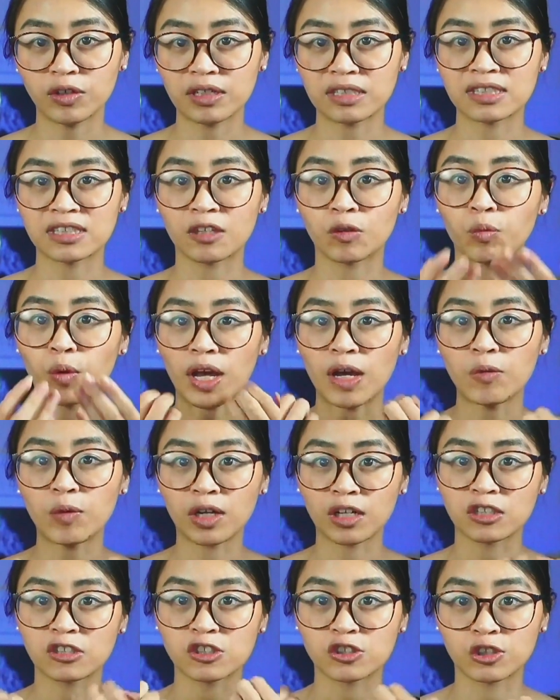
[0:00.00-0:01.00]
it's the way we
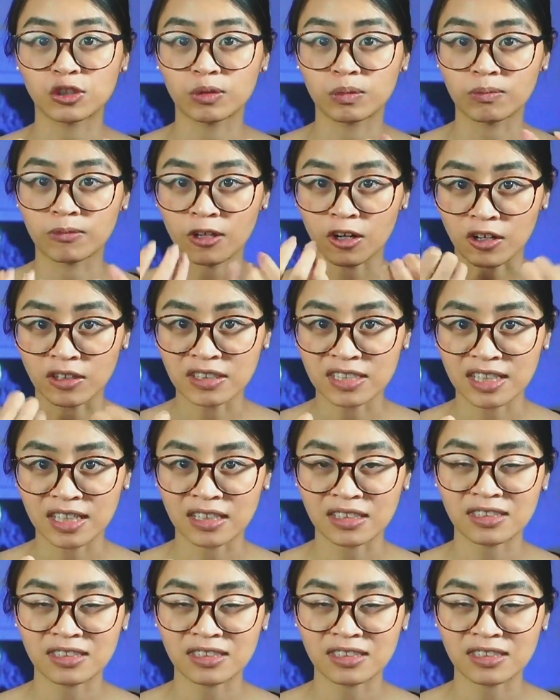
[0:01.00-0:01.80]
consume content.